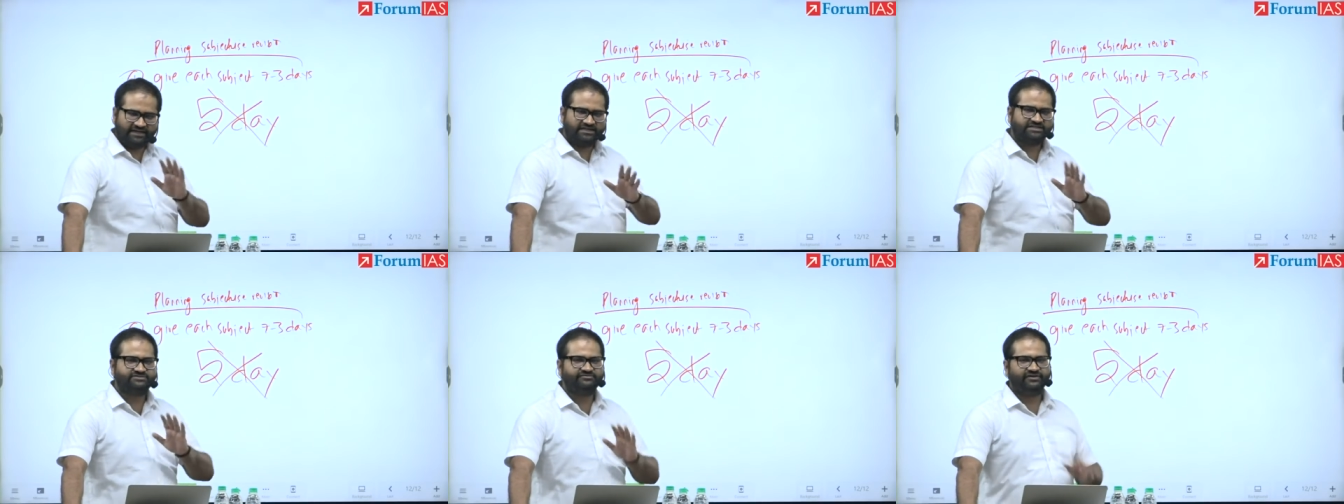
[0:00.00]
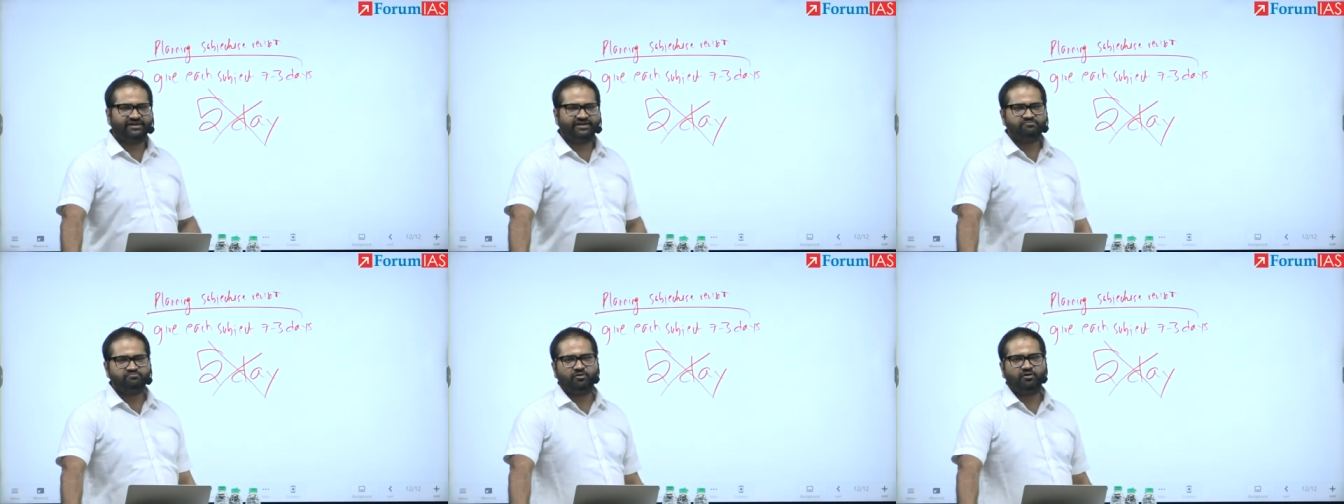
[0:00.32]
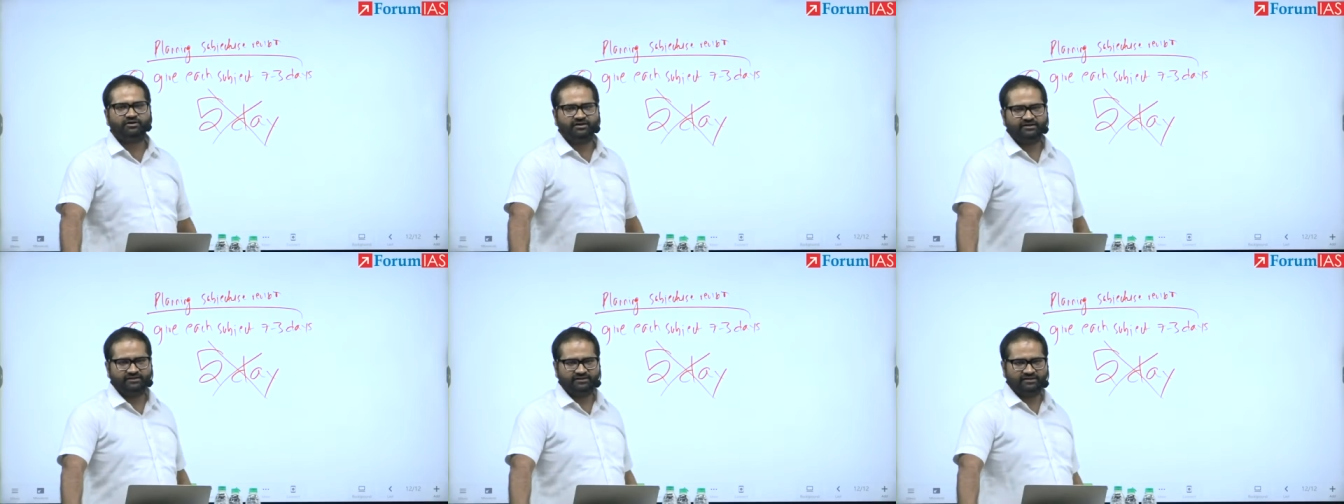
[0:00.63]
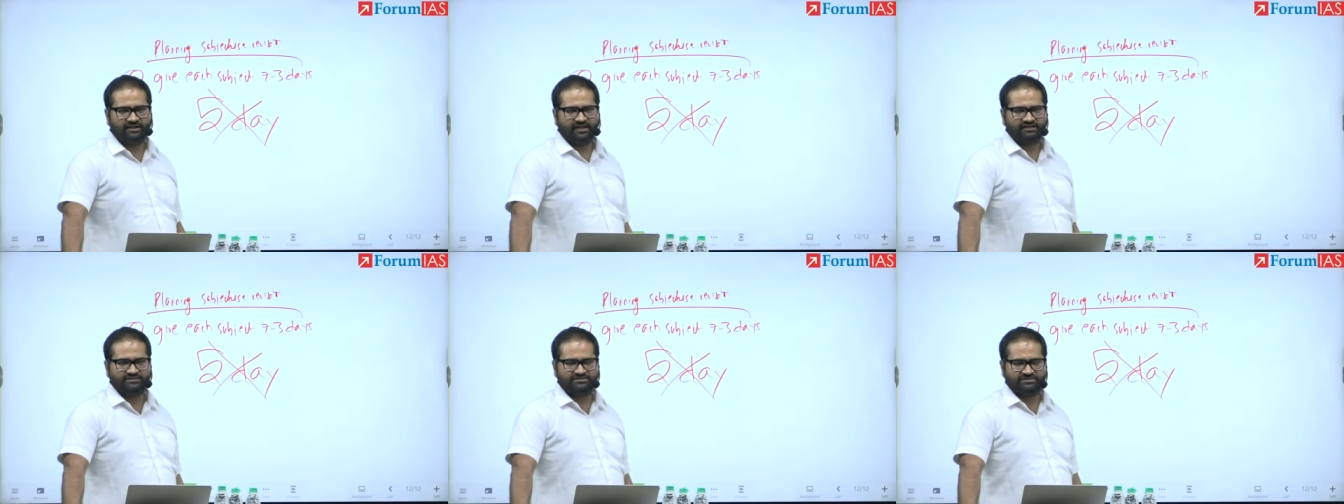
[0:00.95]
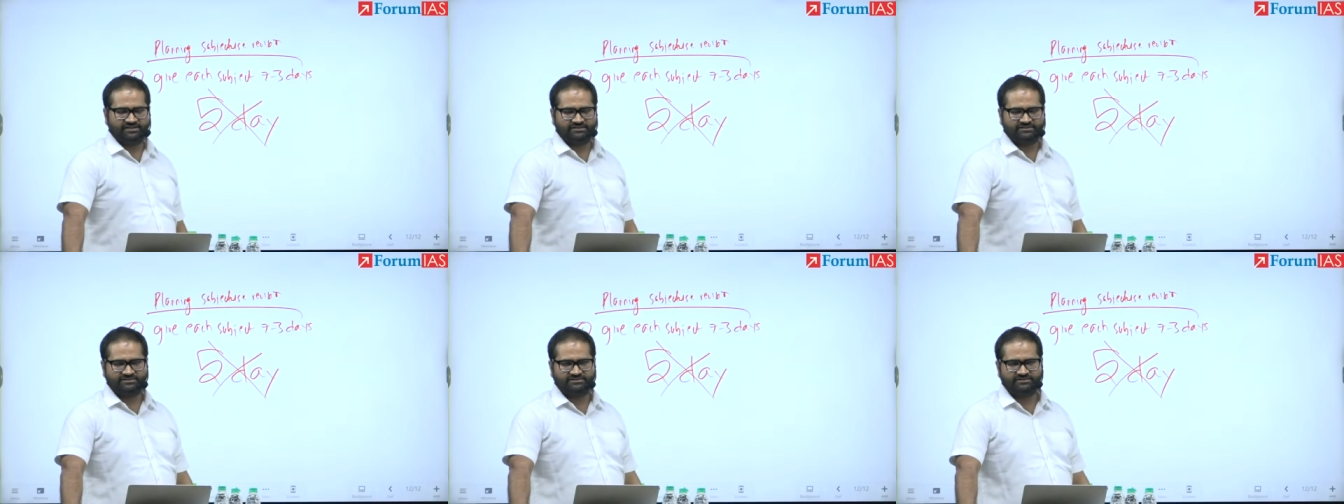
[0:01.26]
is very important in the last
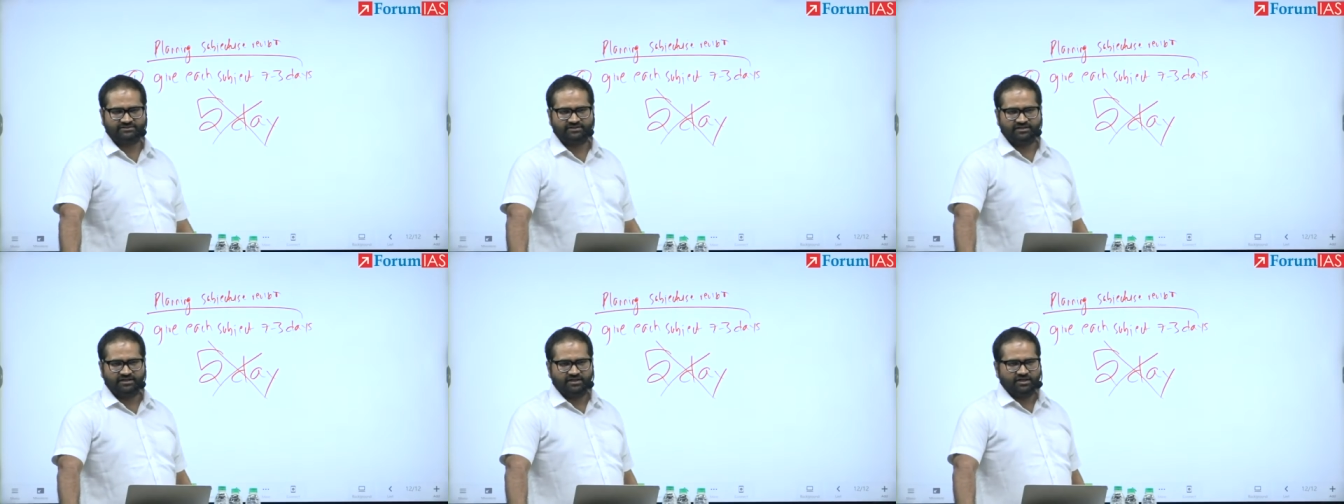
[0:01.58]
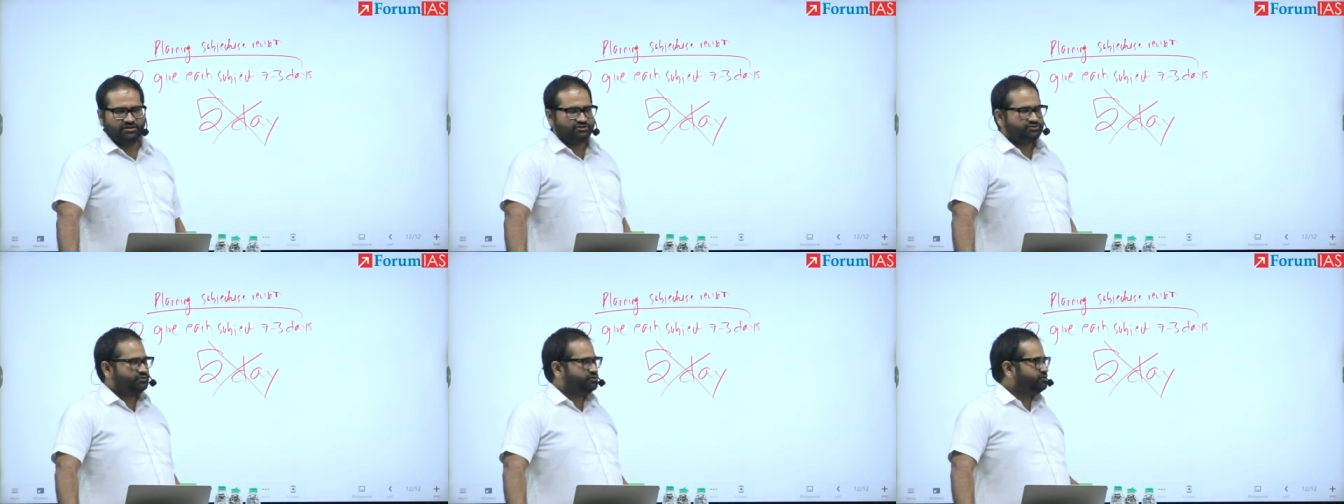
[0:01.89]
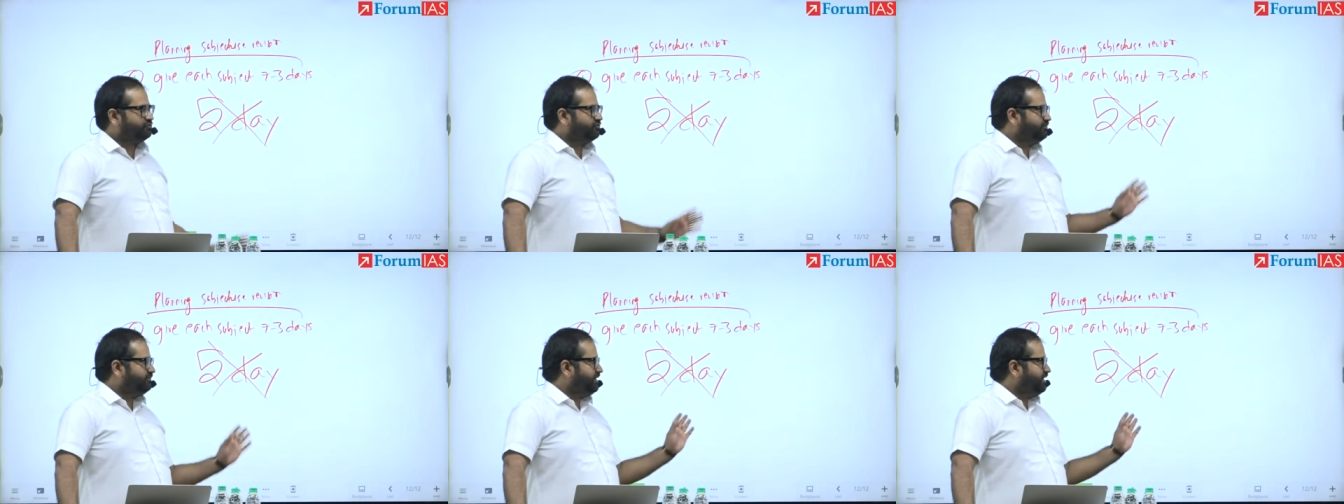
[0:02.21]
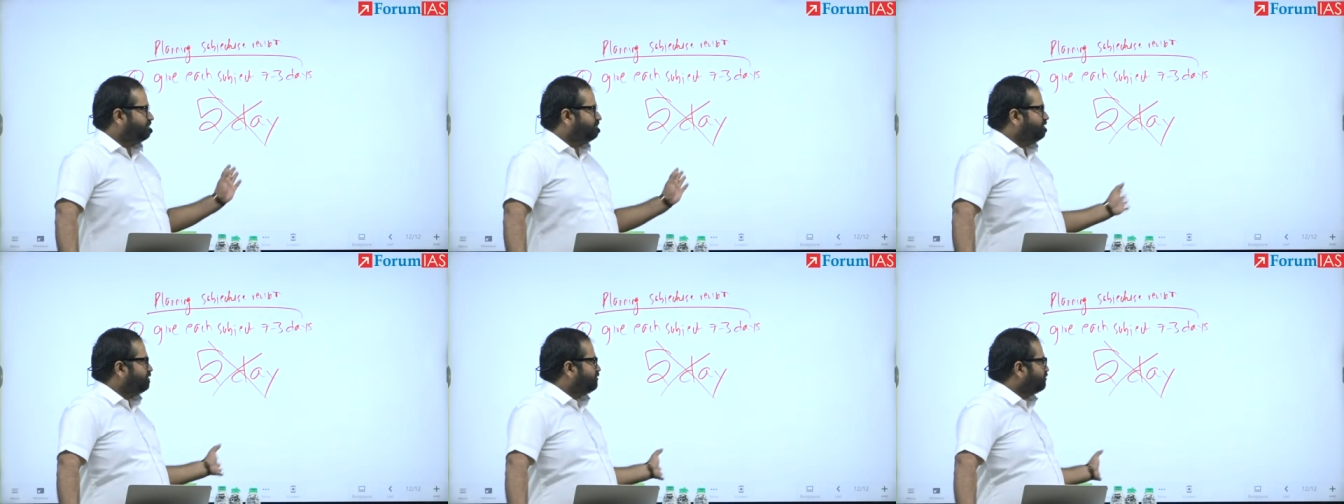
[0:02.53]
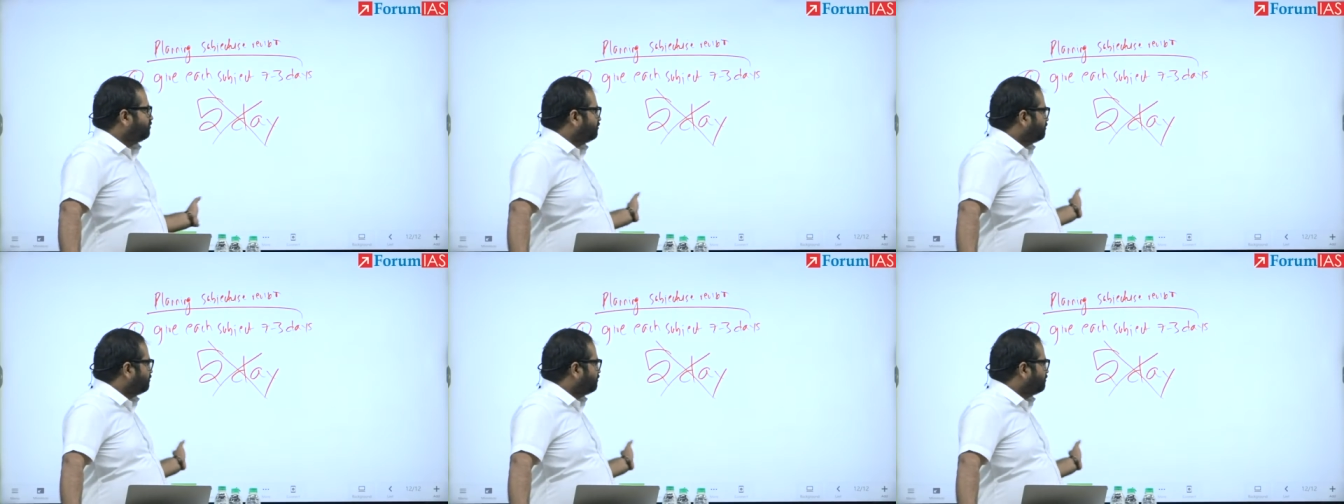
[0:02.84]
stage. So you will be able to